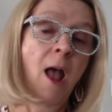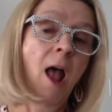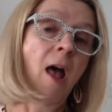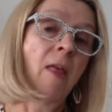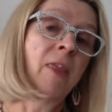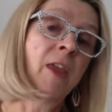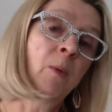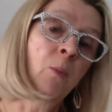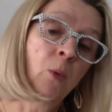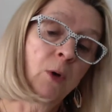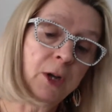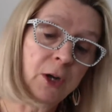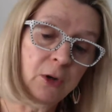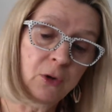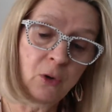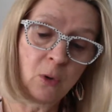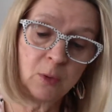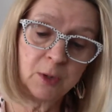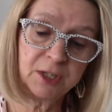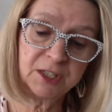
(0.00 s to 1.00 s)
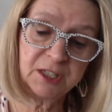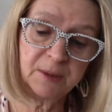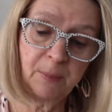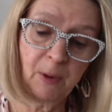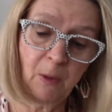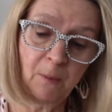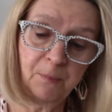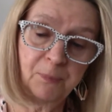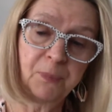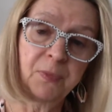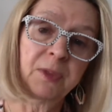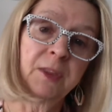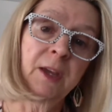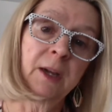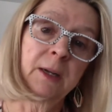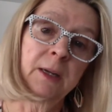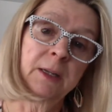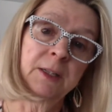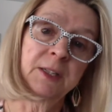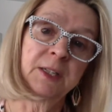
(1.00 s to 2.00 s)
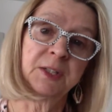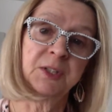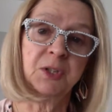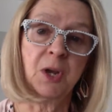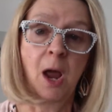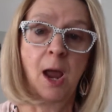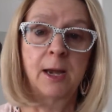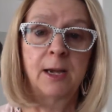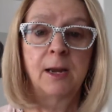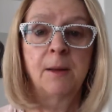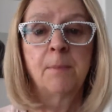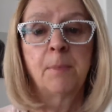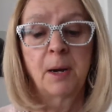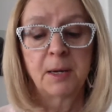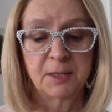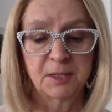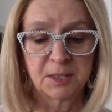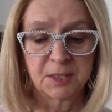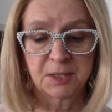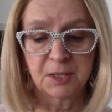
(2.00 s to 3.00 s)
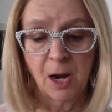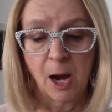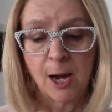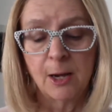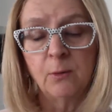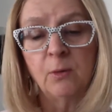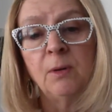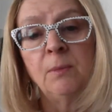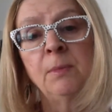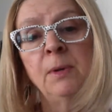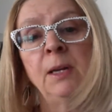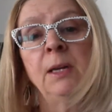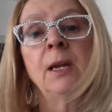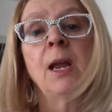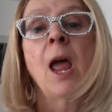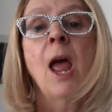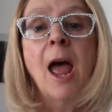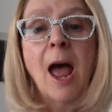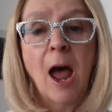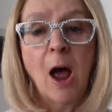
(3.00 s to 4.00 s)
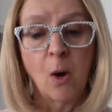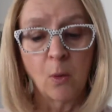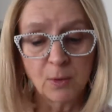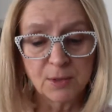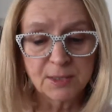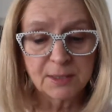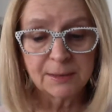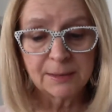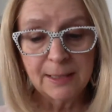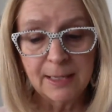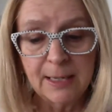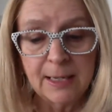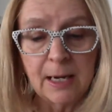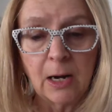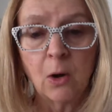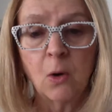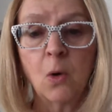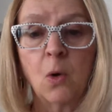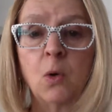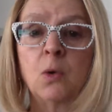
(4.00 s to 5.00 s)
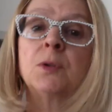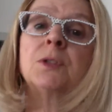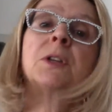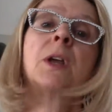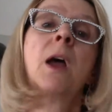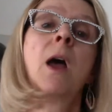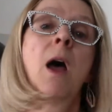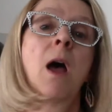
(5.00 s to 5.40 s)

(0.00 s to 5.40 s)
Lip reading: And then what do you notice about the design? And by design, we mean how is it laid out?